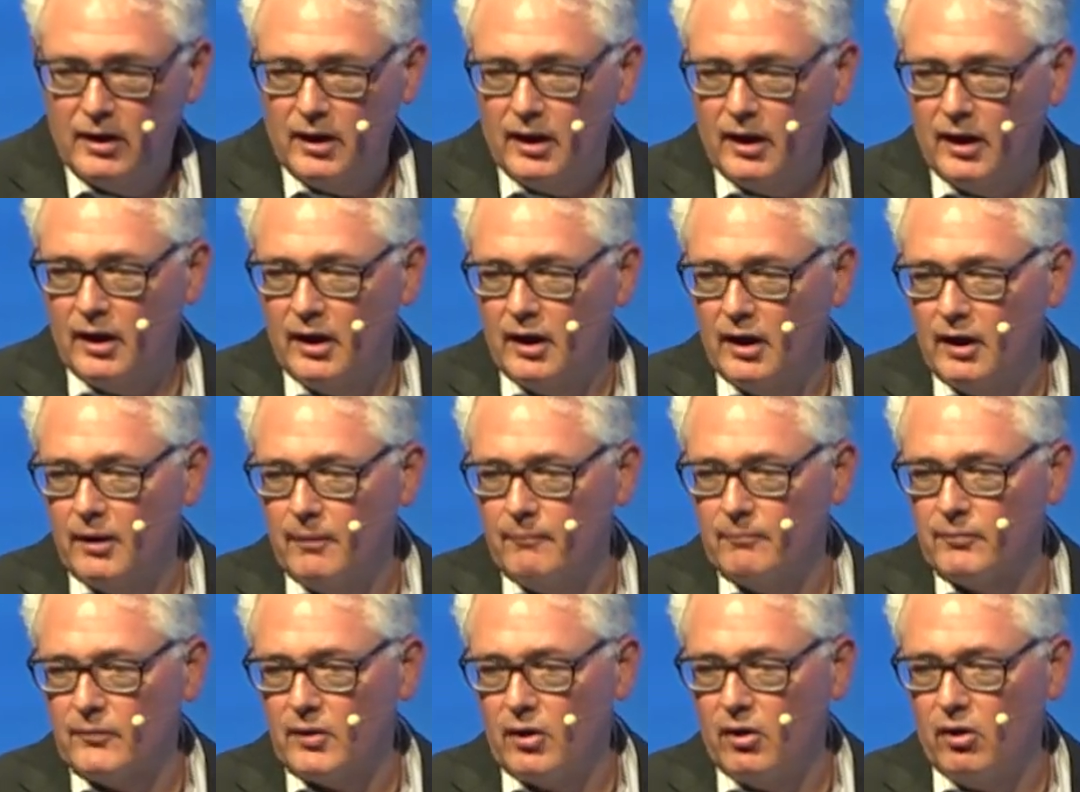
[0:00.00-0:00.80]

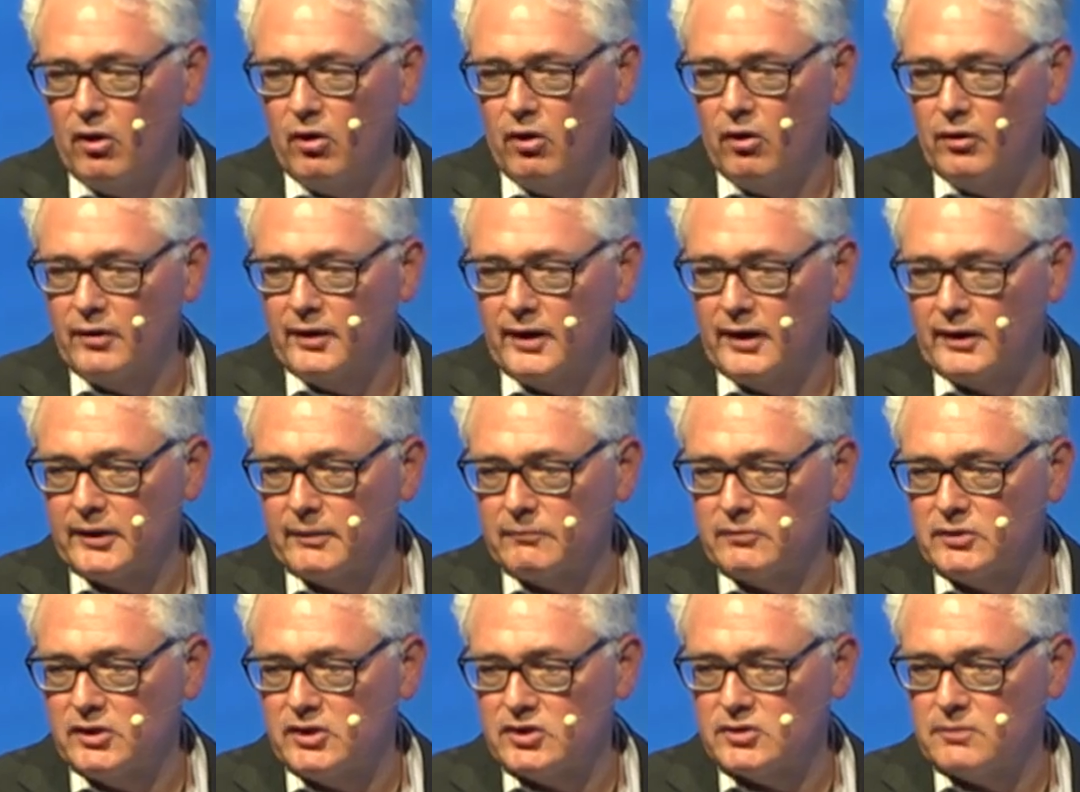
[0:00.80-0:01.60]
on
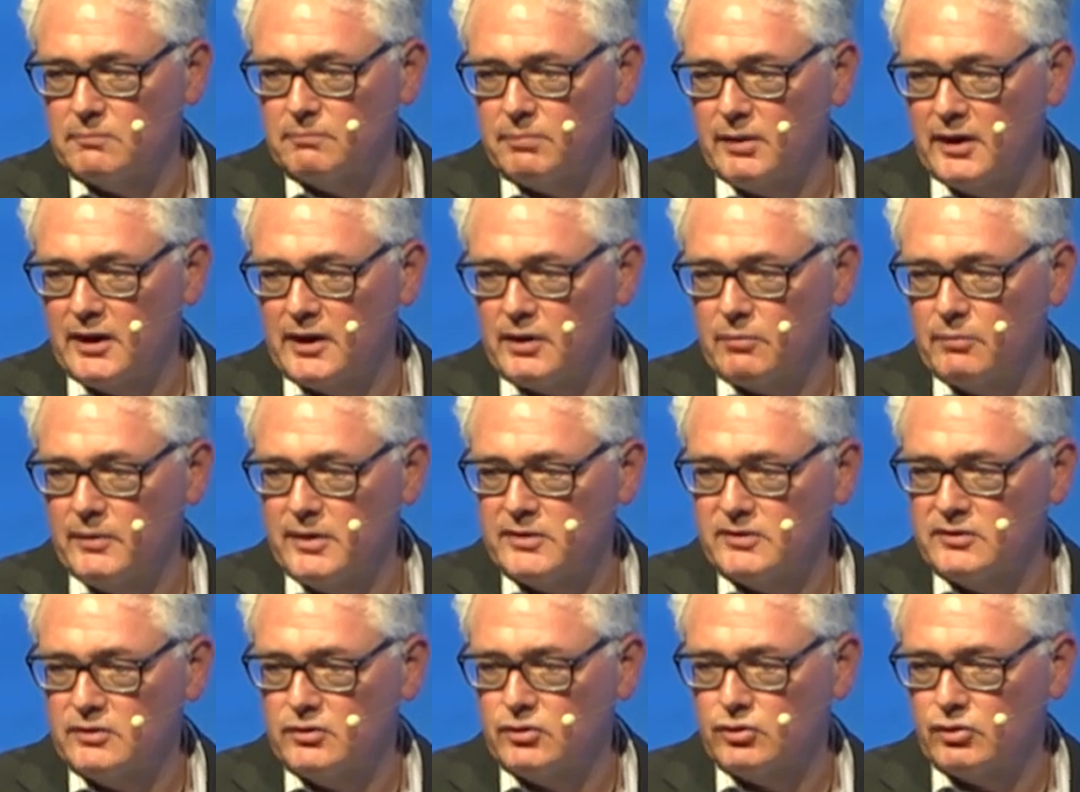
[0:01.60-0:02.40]
adaptation
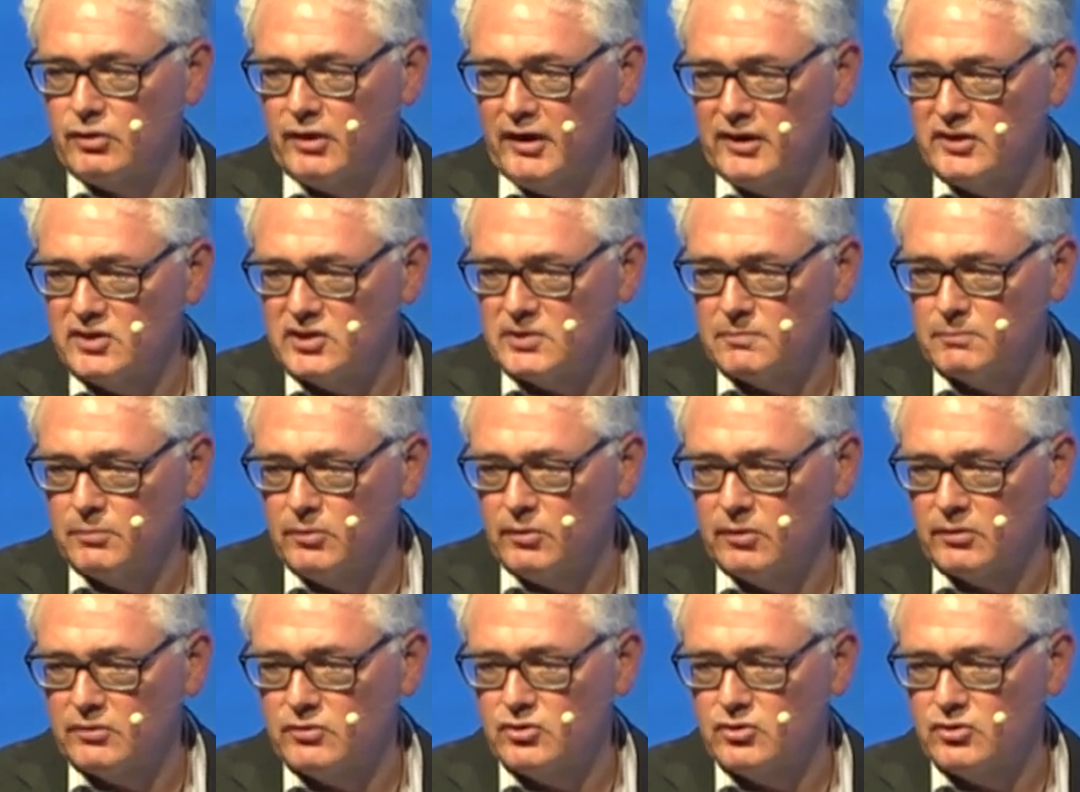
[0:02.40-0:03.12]
pathways in transport.